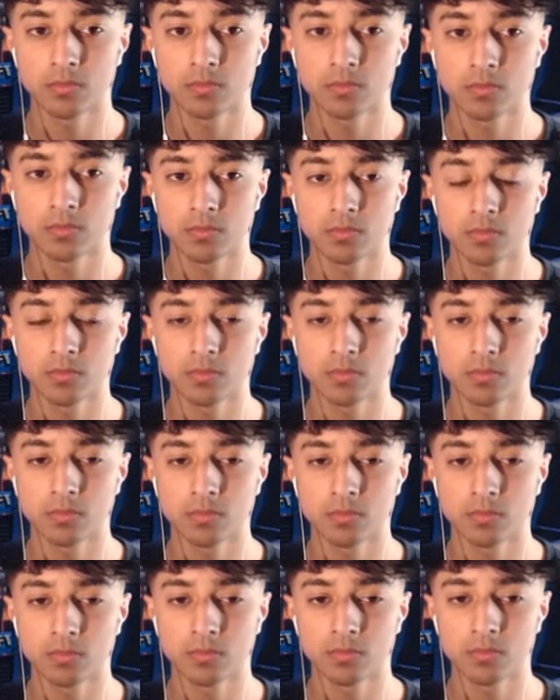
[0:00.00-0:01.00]

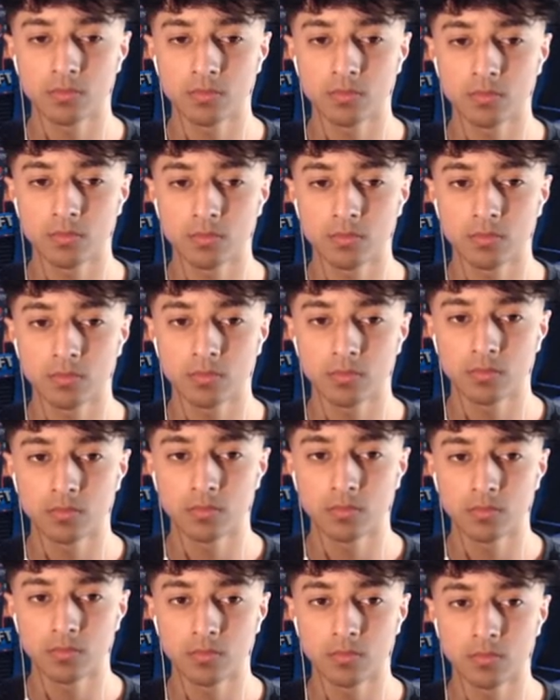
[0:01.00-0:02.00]

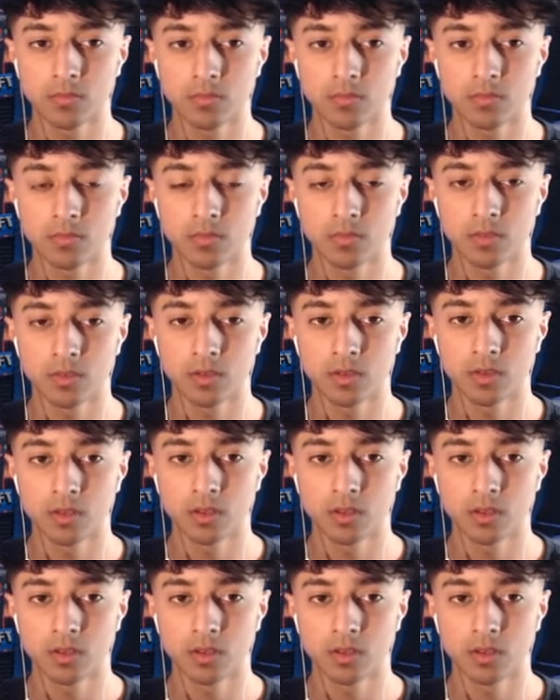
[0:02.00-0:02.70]
[no speech]